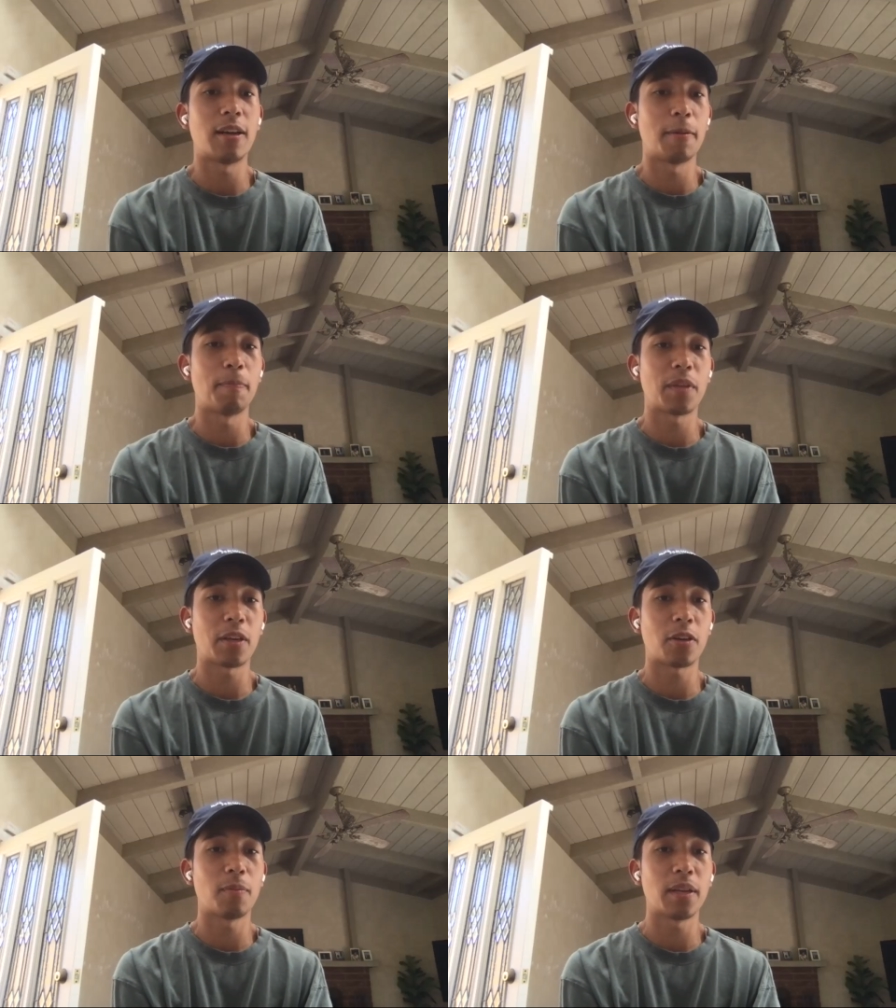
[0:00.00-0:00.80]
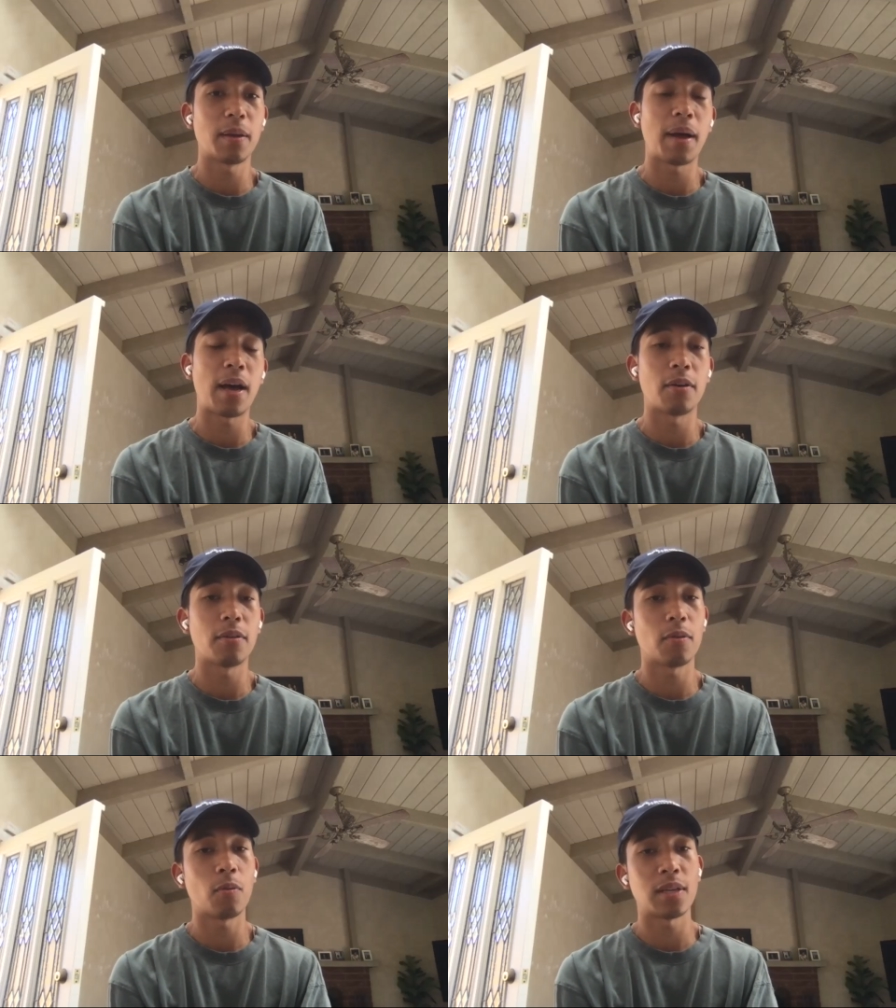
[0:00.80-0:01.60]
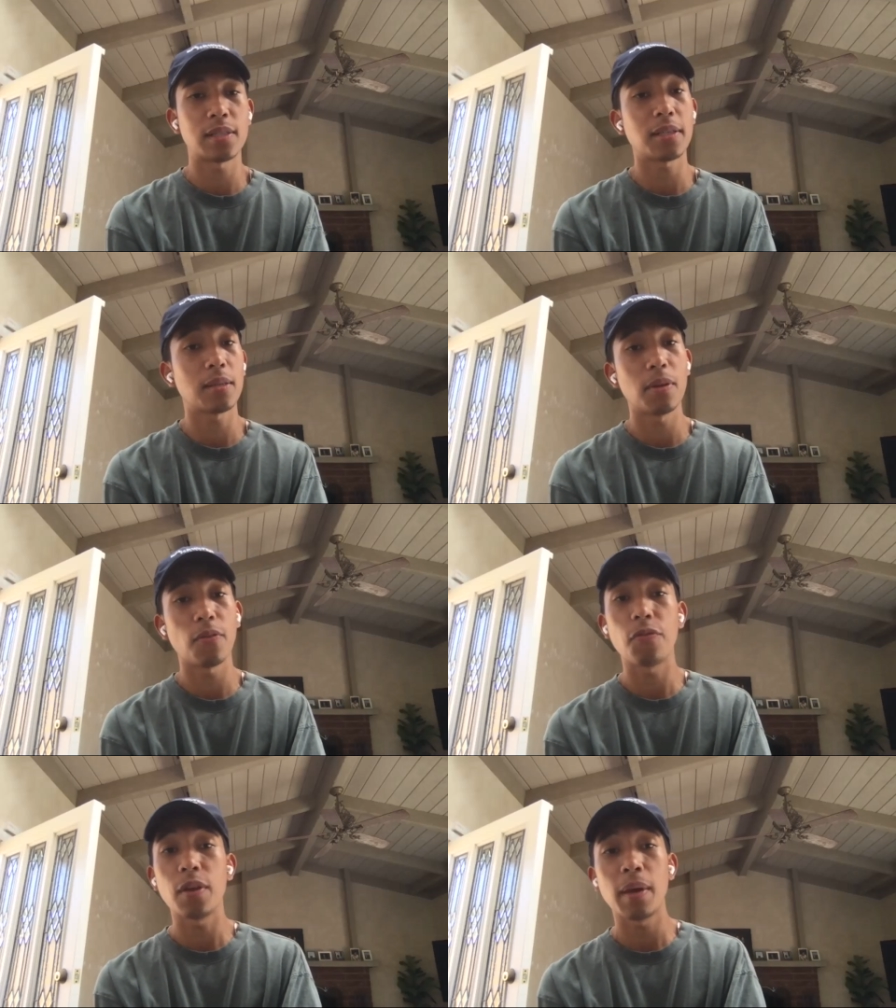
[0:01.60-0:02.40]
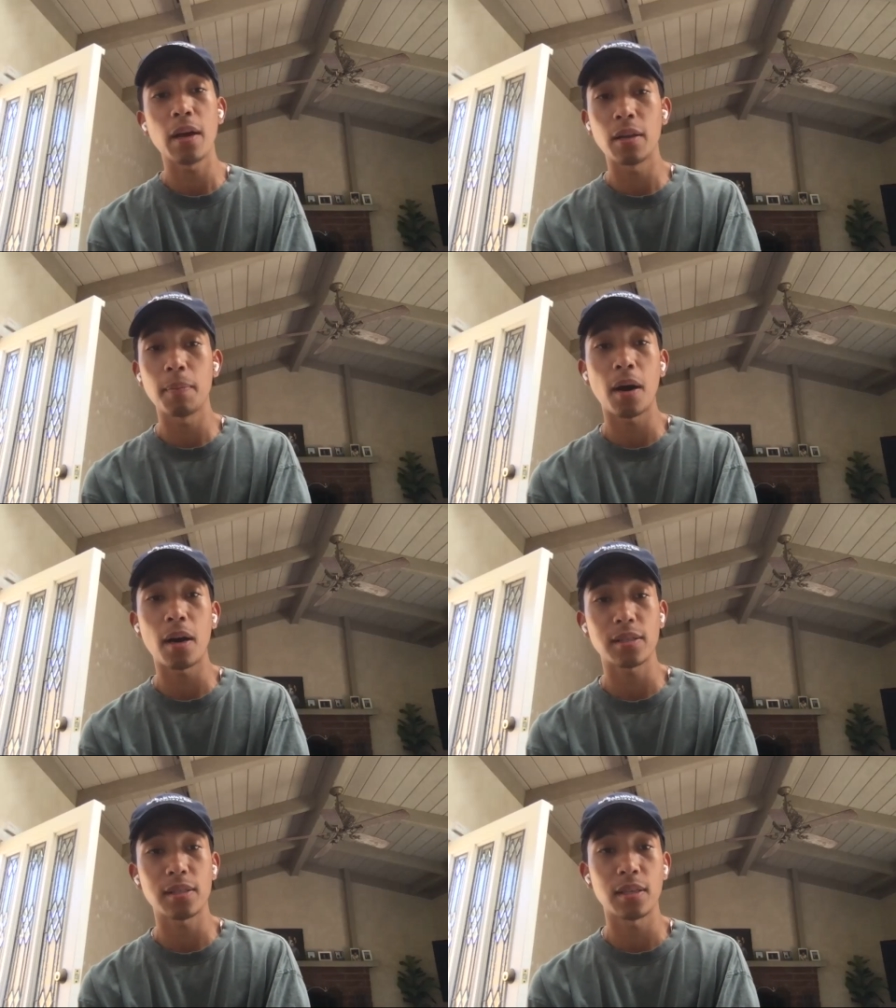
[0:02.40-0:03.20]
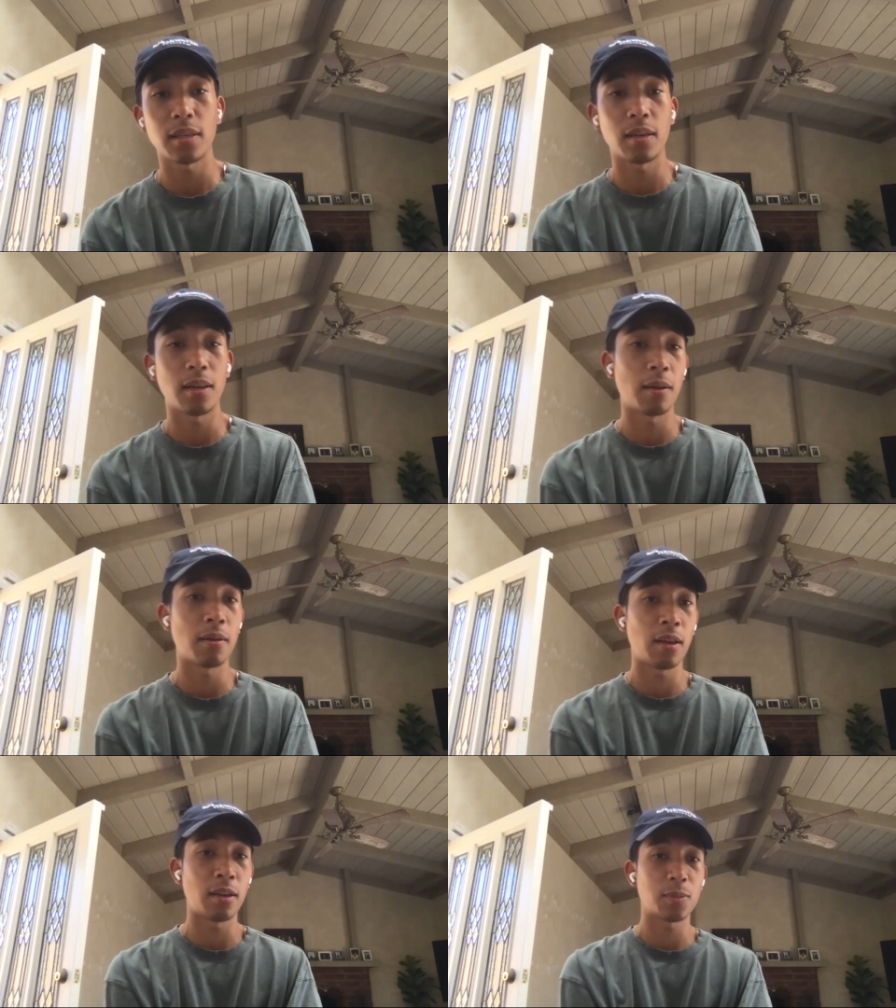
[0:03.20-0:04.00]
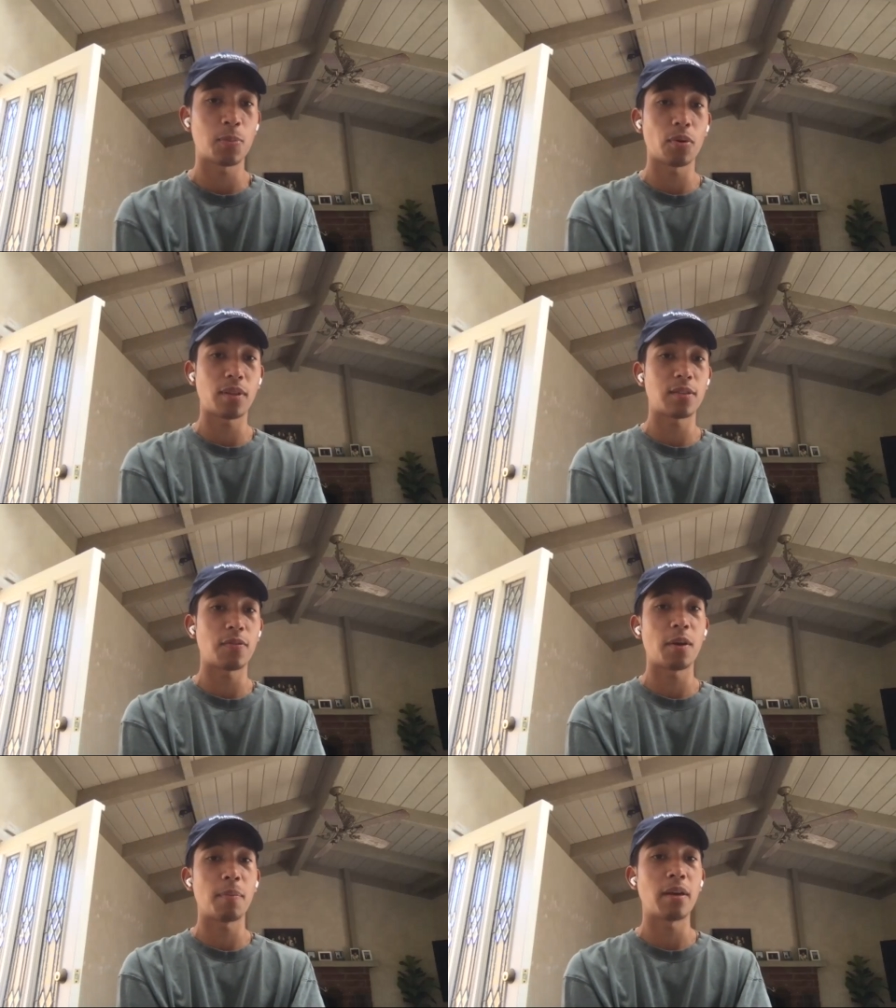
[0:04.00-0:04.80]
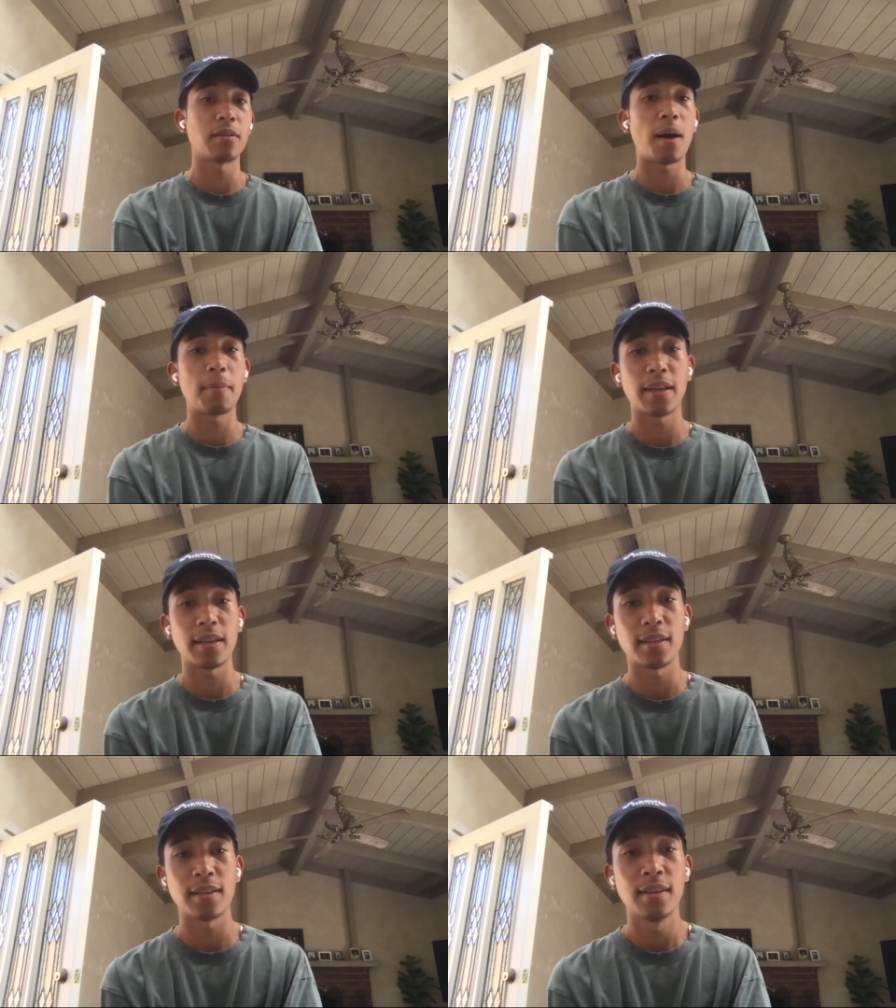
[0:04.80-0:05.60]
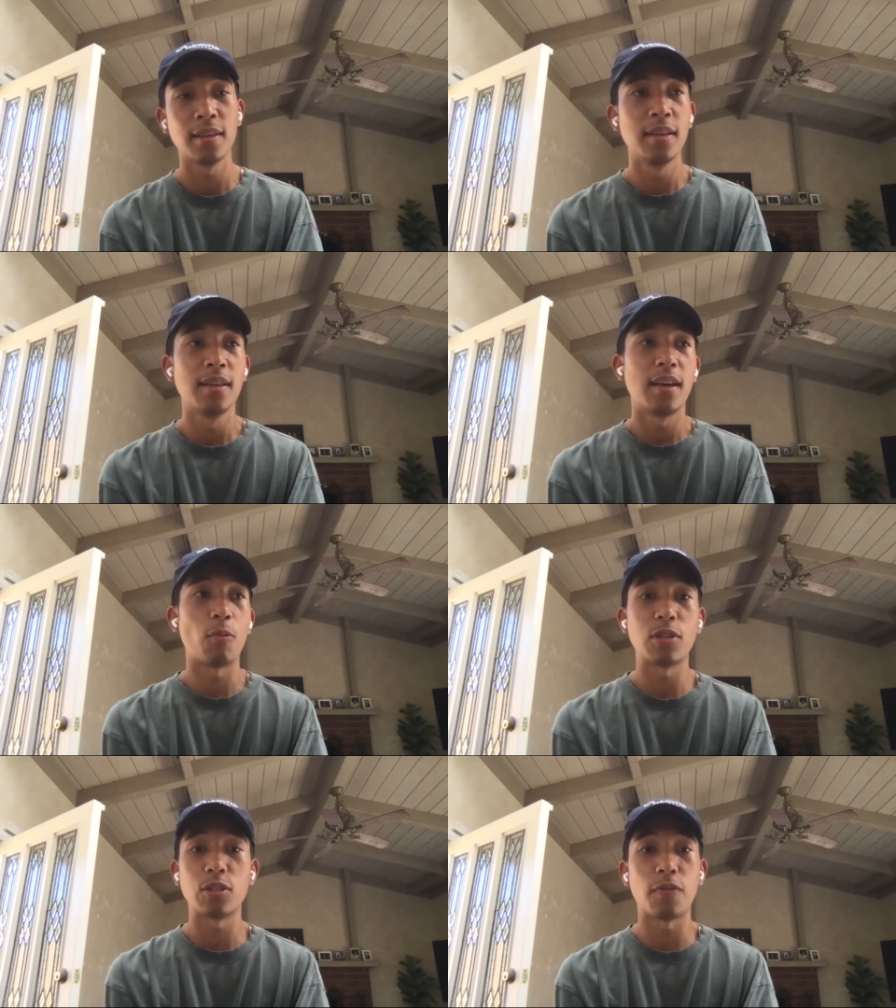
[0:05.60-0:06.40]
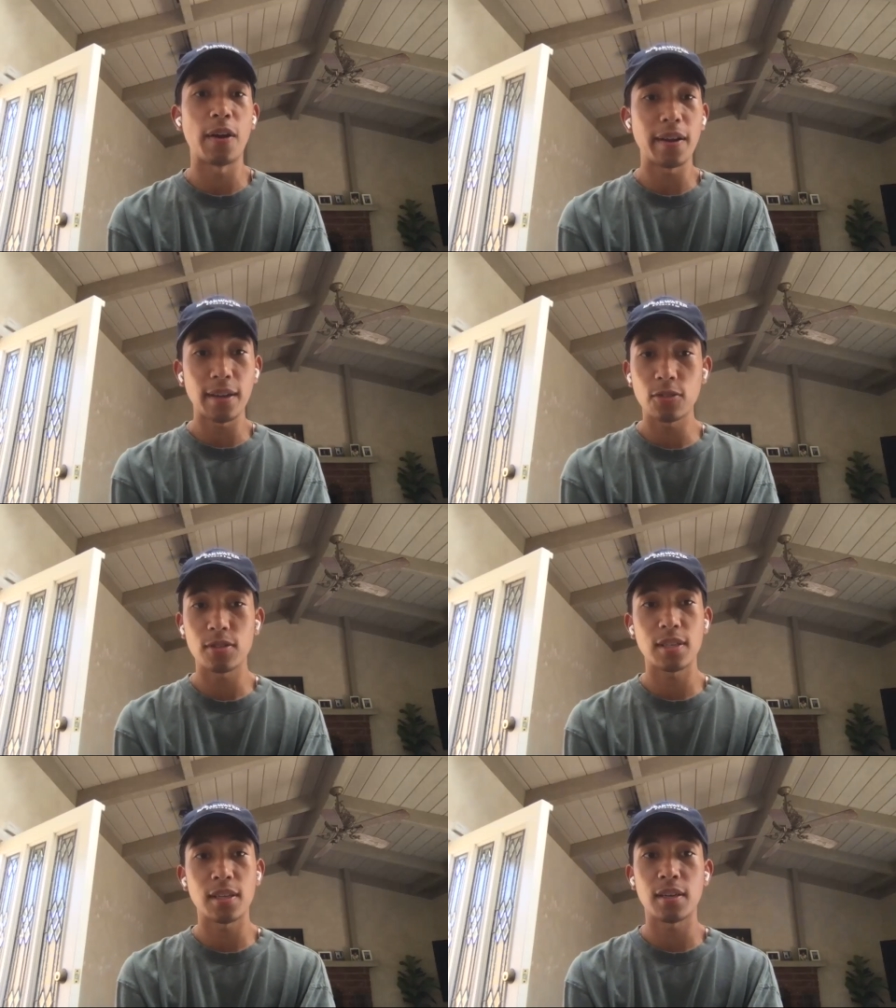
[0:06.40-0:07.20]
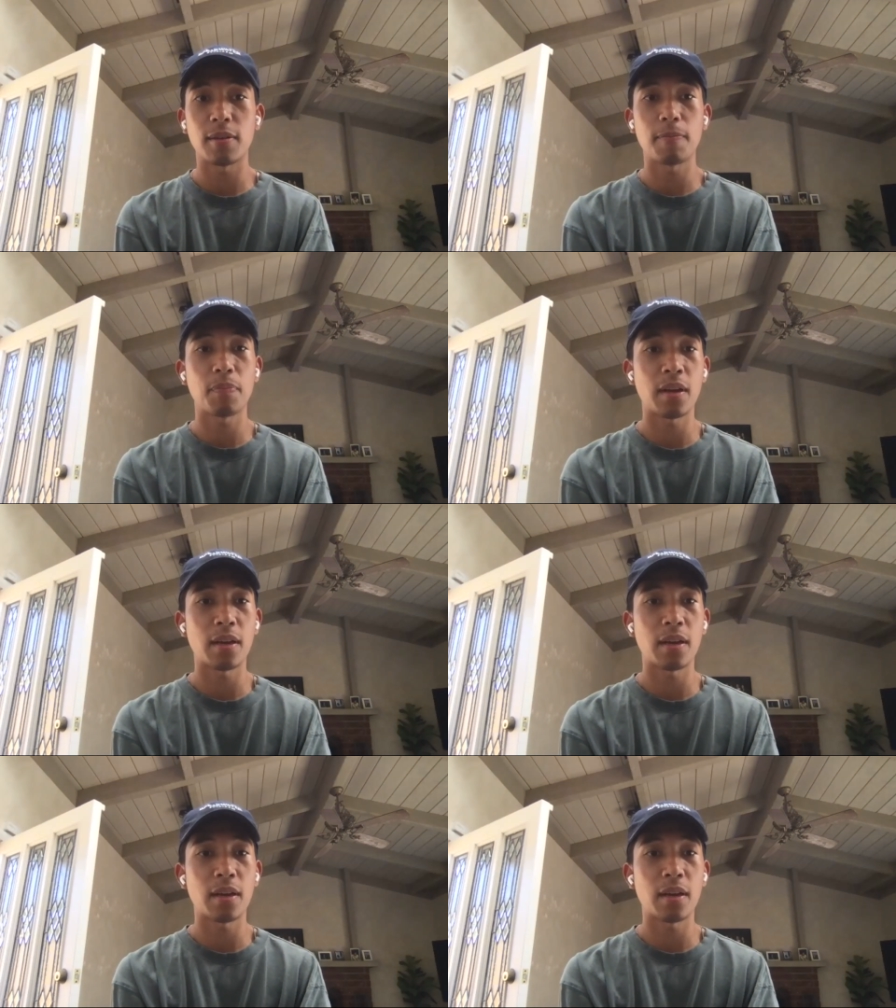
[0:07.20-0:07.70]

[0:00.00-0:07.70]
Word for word: It could have been about what it's like to be a female in boxing and in a sport that's very male dominated, which is a very interesting,